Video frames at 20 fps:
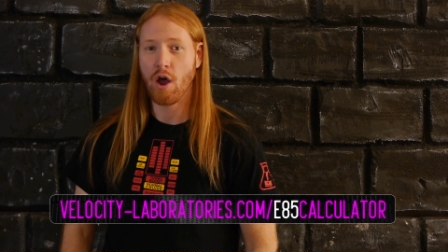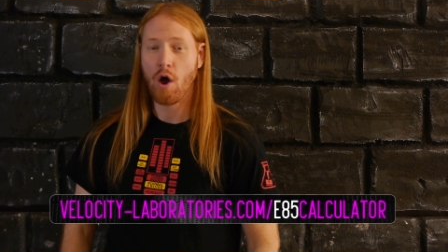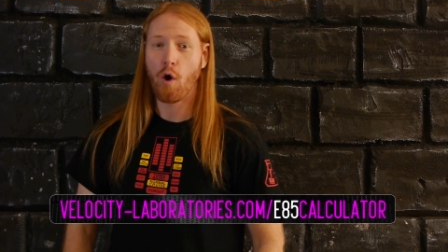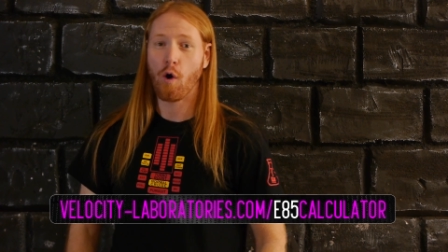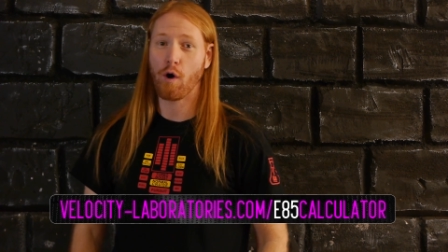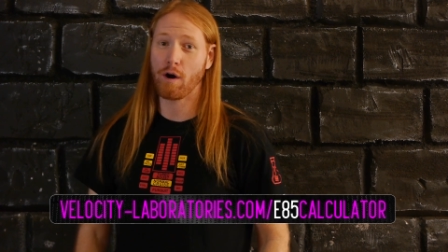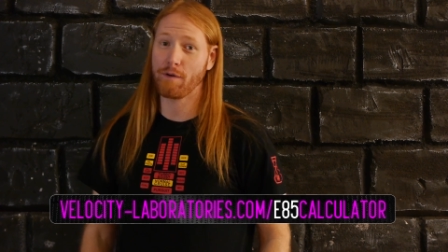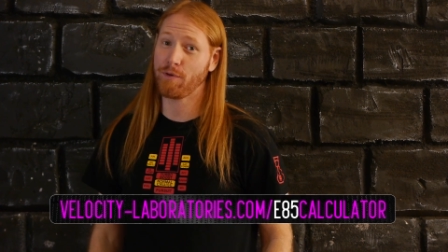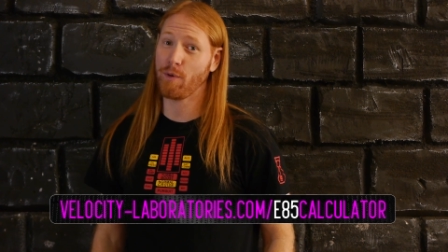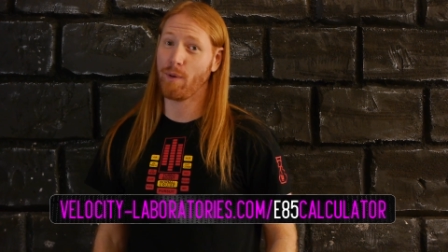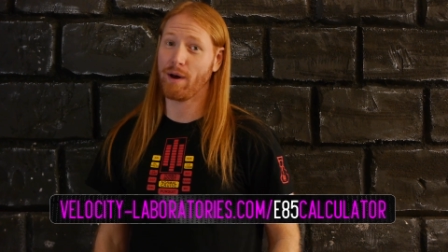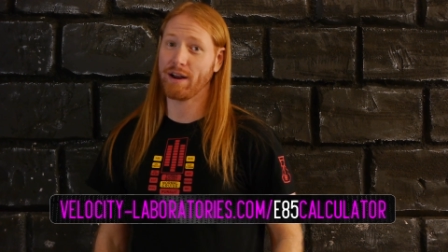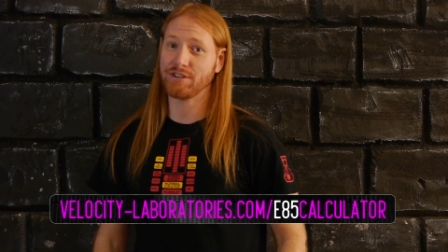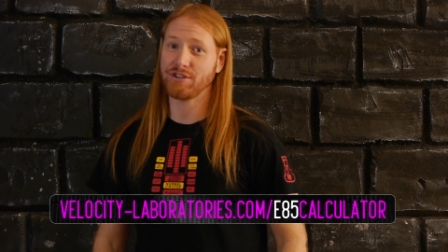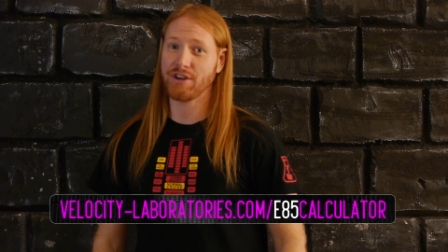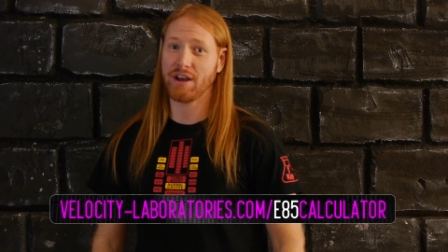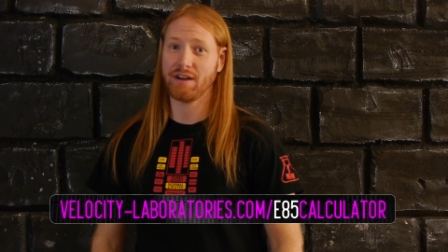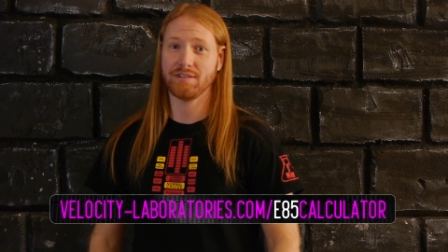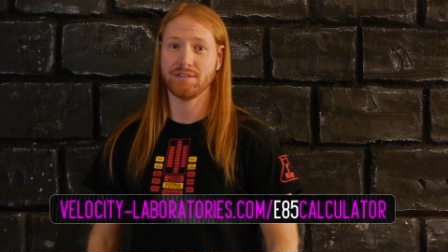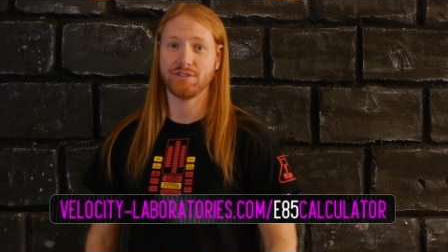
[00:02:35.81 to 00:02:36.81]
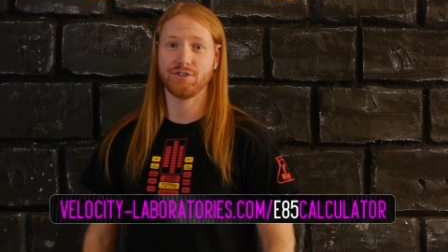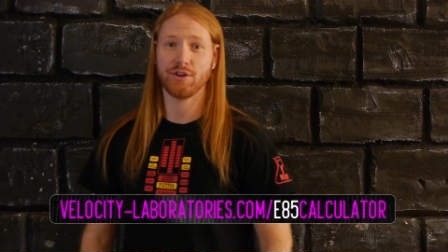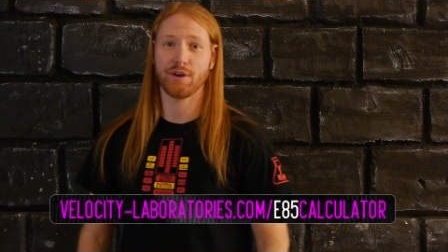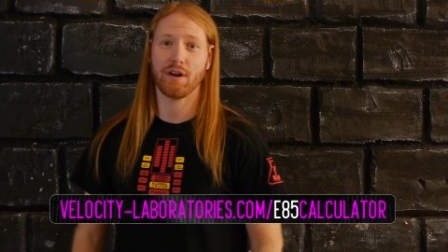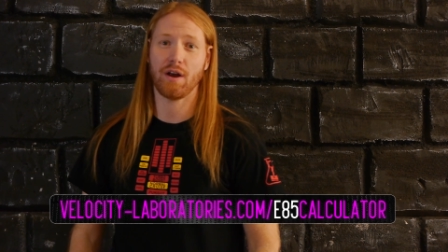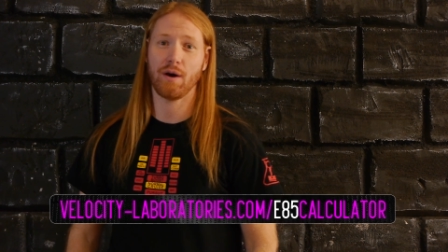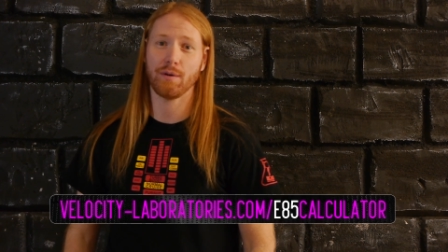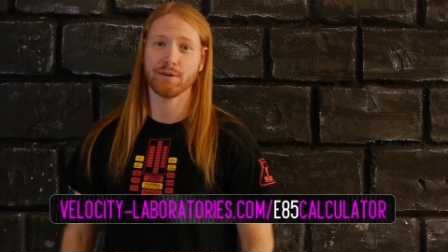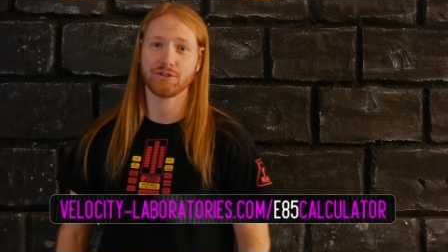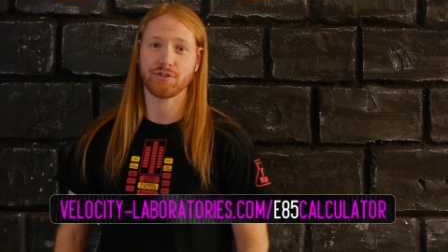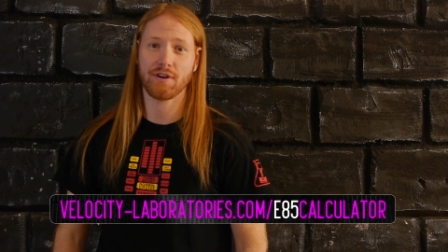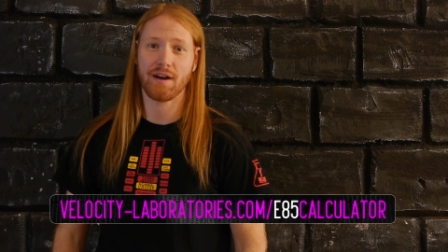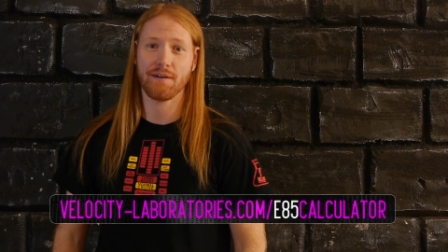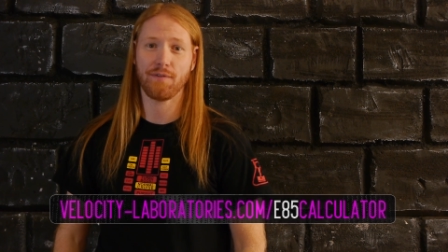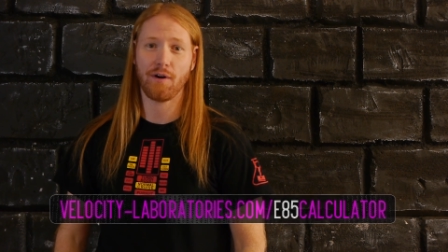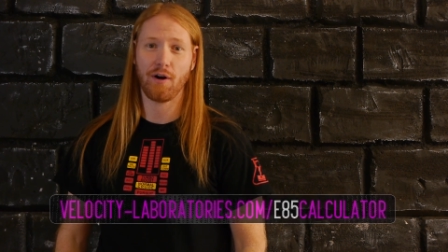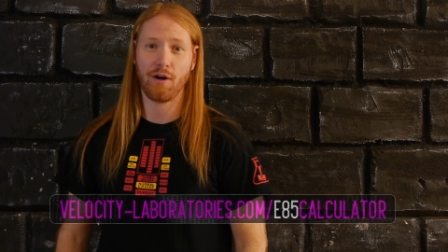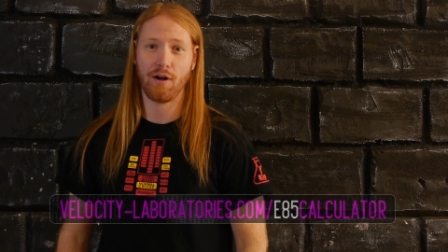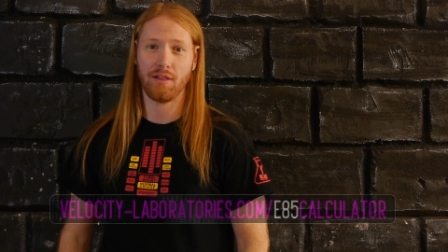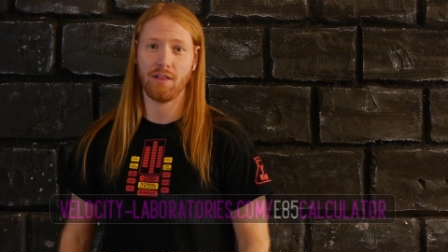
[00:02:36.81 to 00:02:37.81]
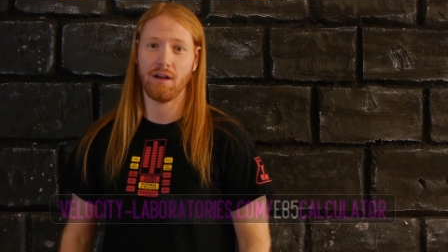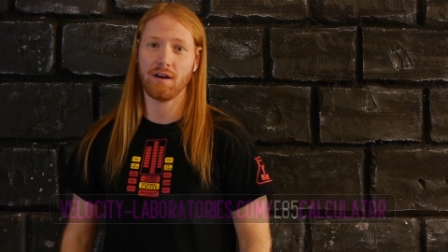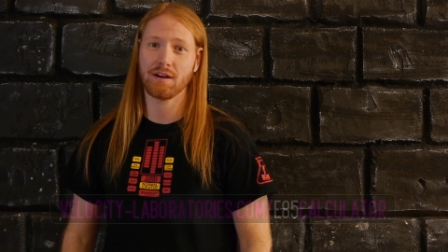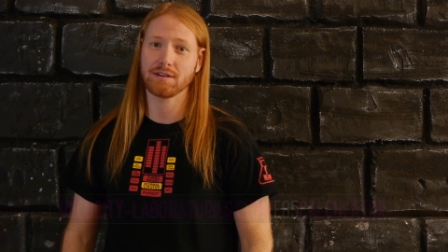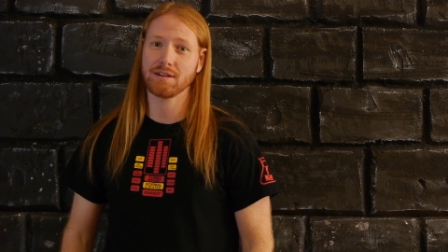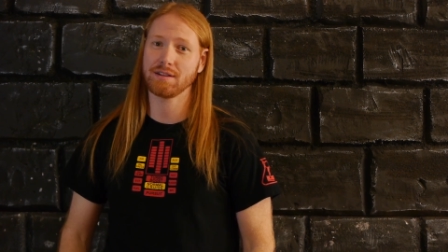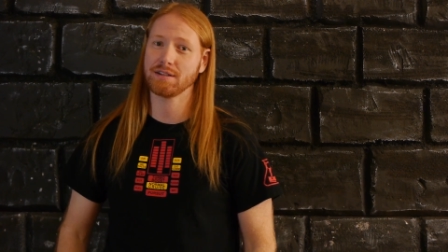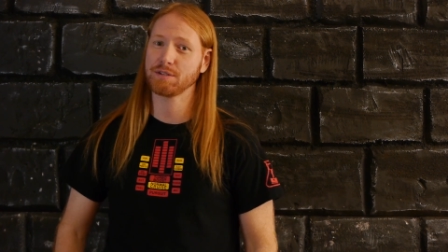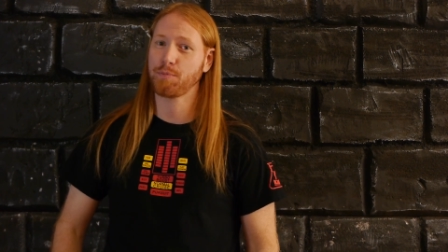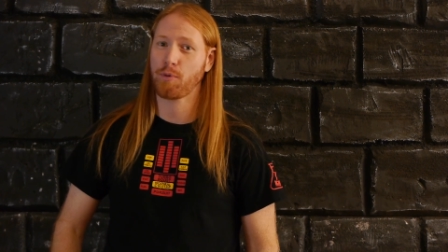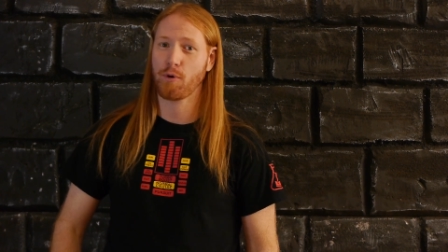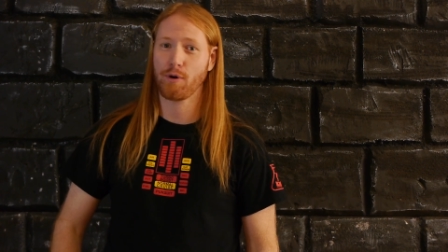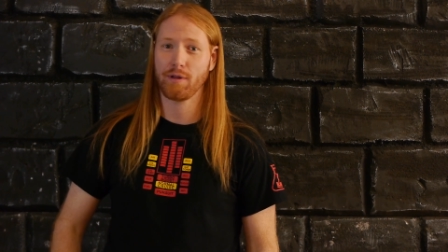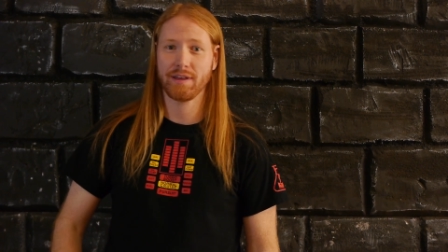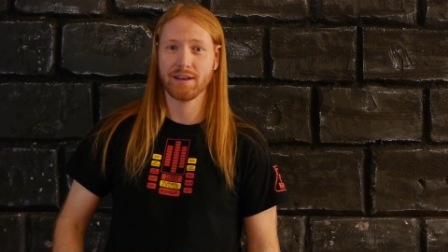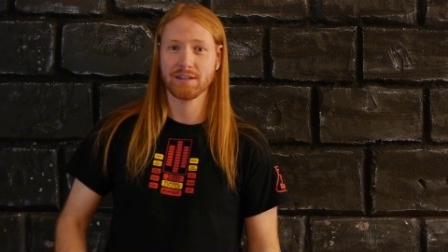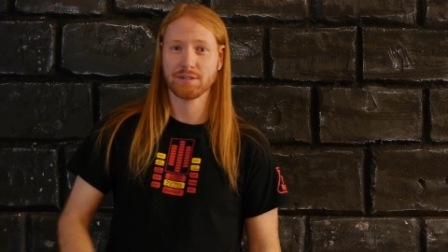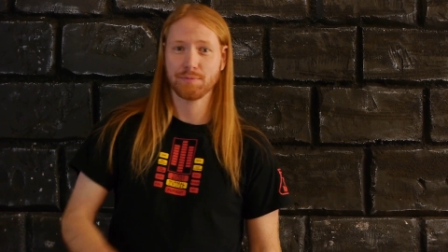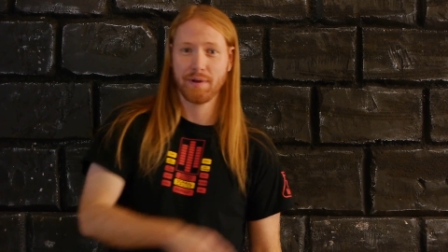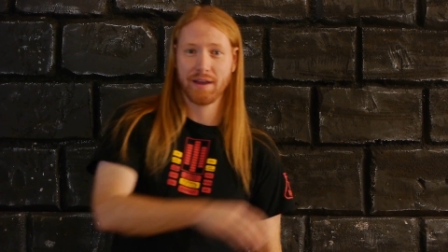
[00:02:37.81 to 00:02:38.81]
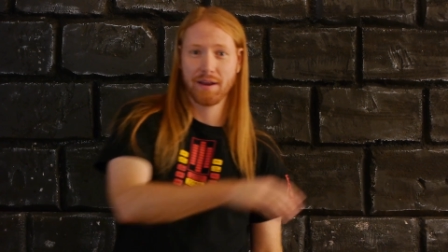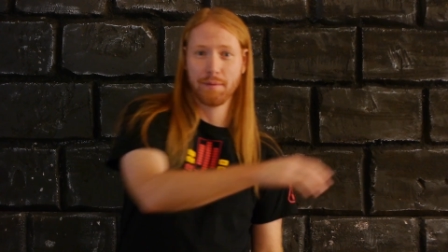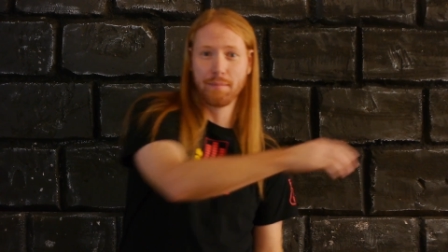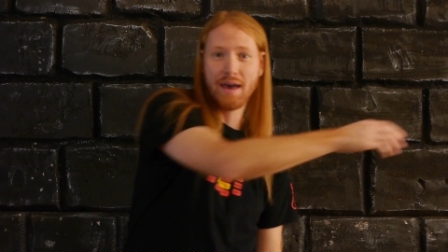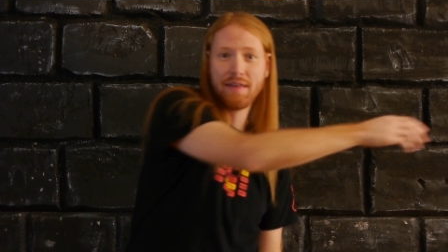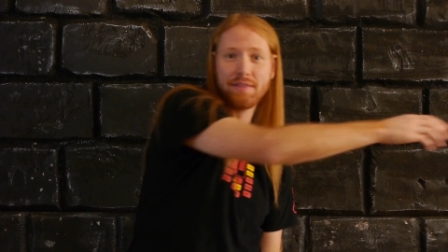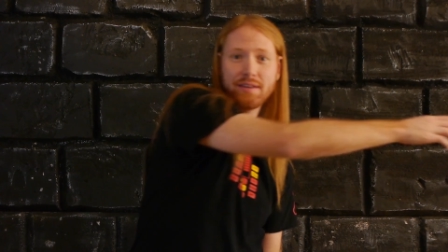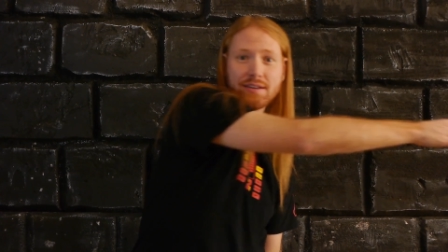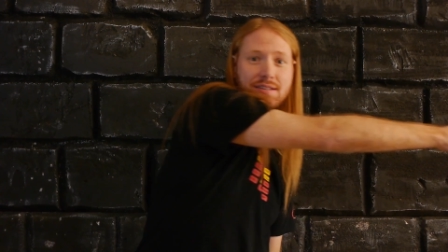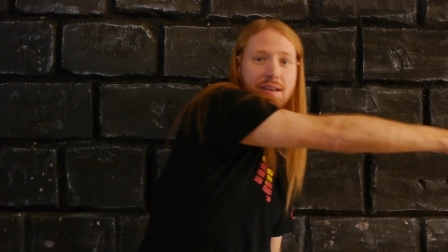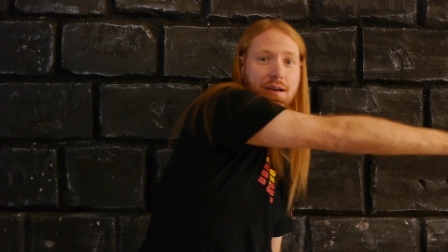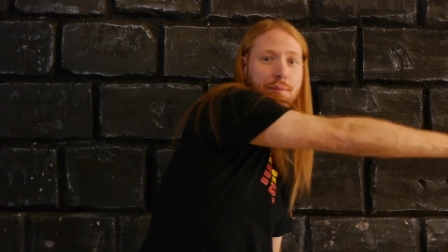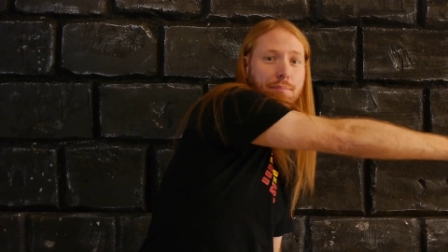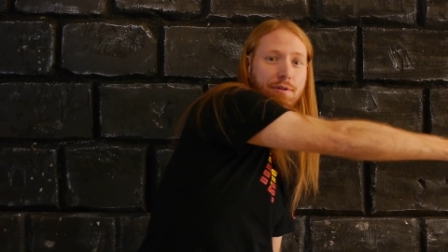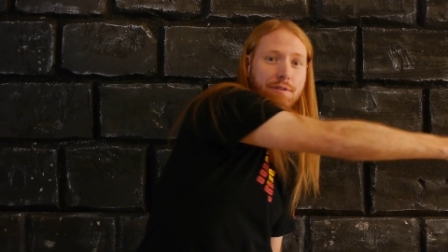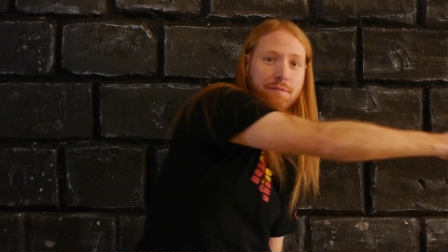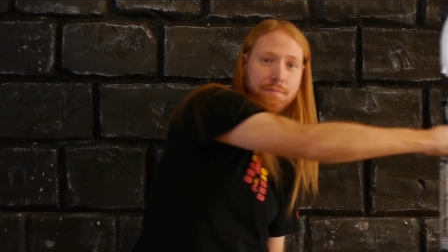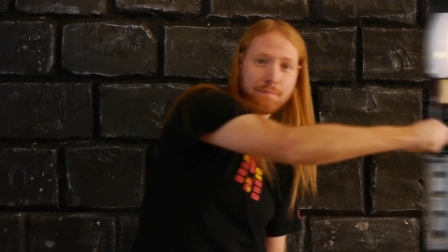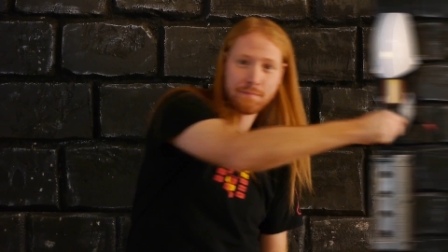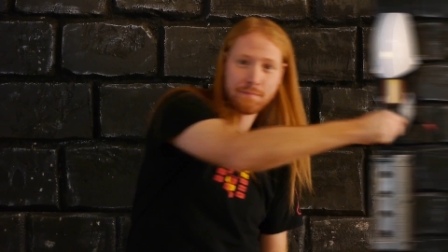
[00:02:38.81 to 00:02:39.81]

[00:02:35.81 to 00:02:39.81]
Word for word: Or if you want a challenge, you can always try follow along to this poorly explained math example.